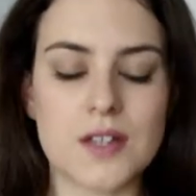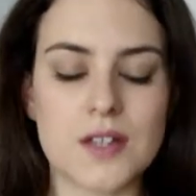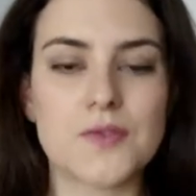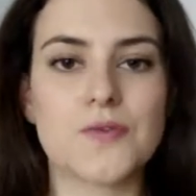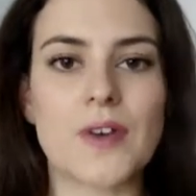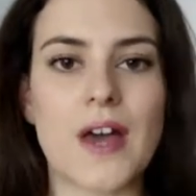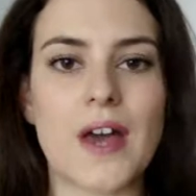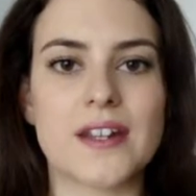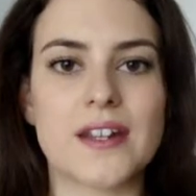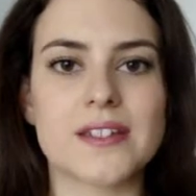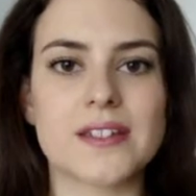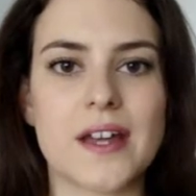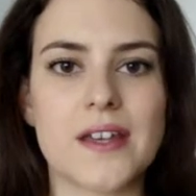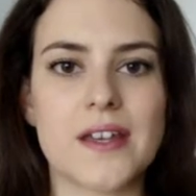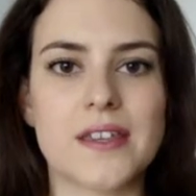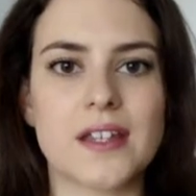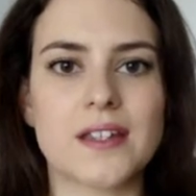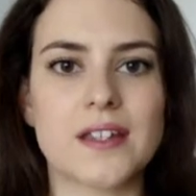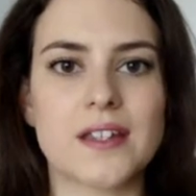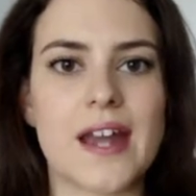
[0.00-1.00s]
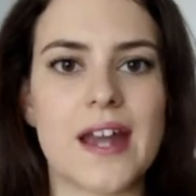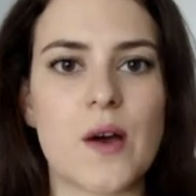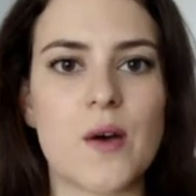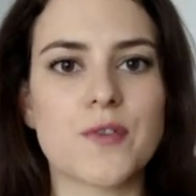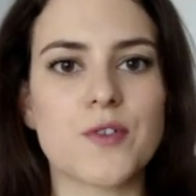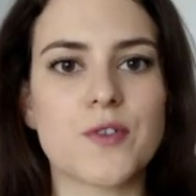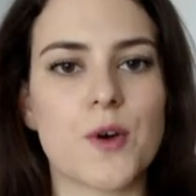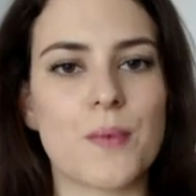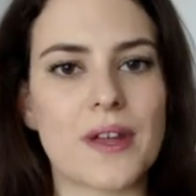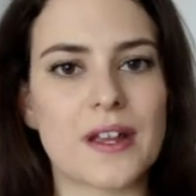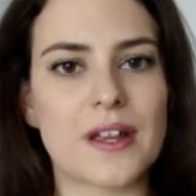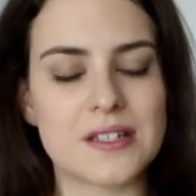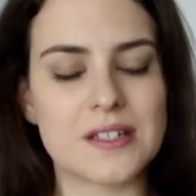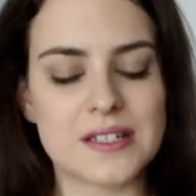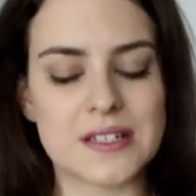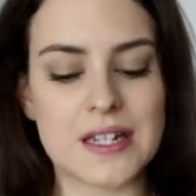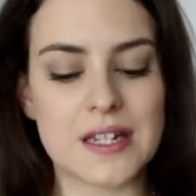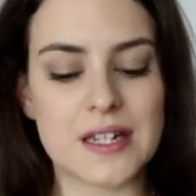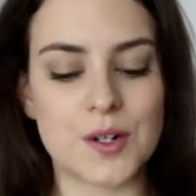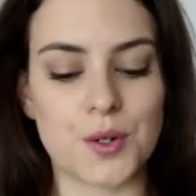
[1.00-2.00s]
In fairness, I think that now I've got my
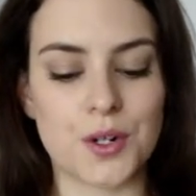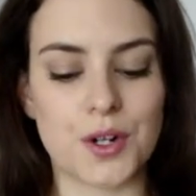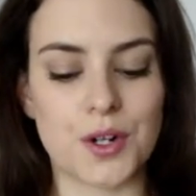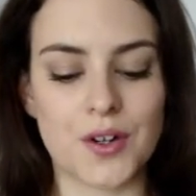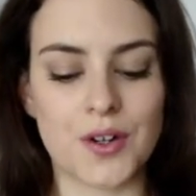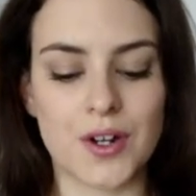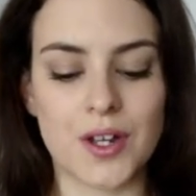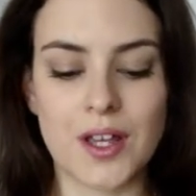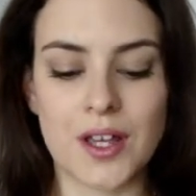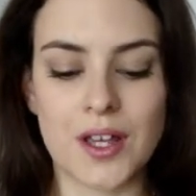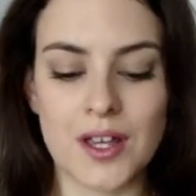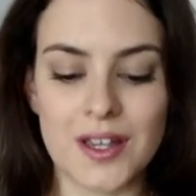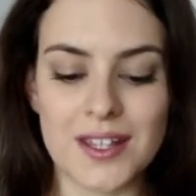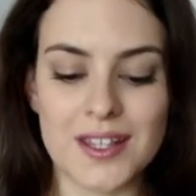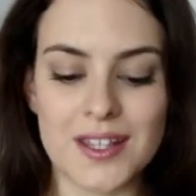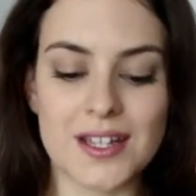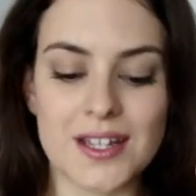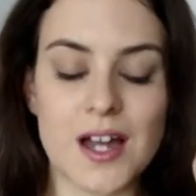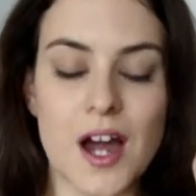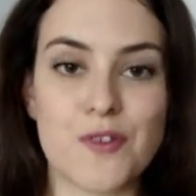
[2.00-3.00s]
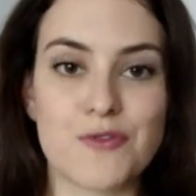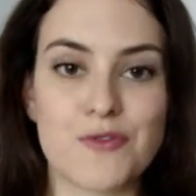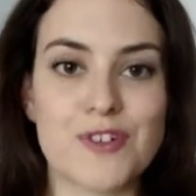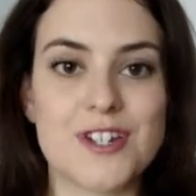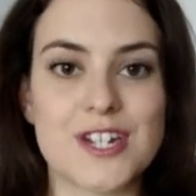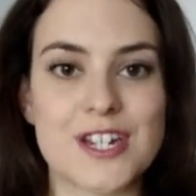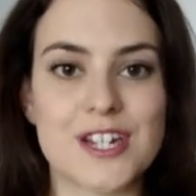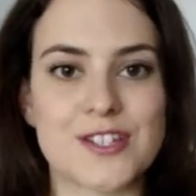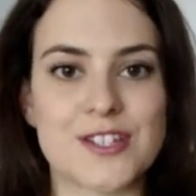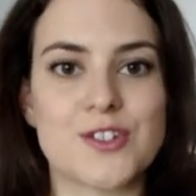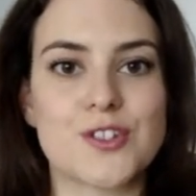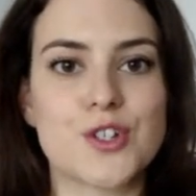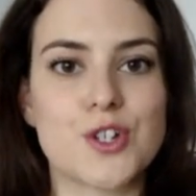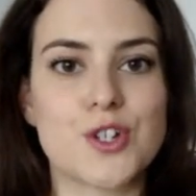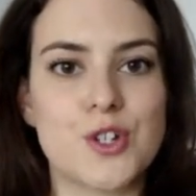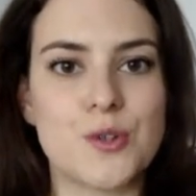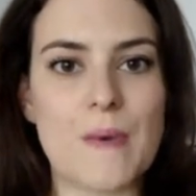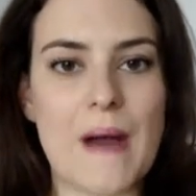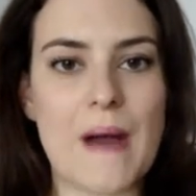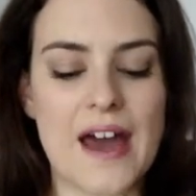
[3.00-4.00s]
concealer on, the coverage isn't
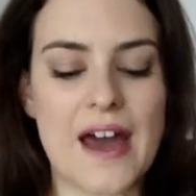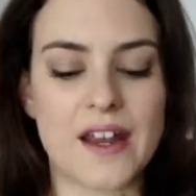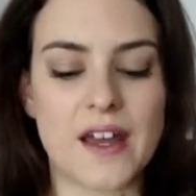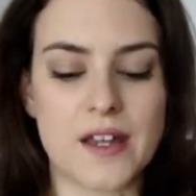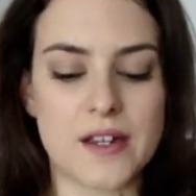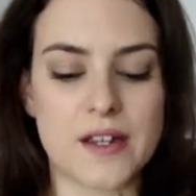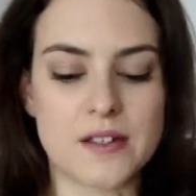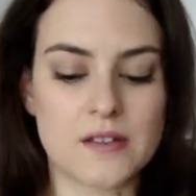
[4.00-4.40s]
too bad.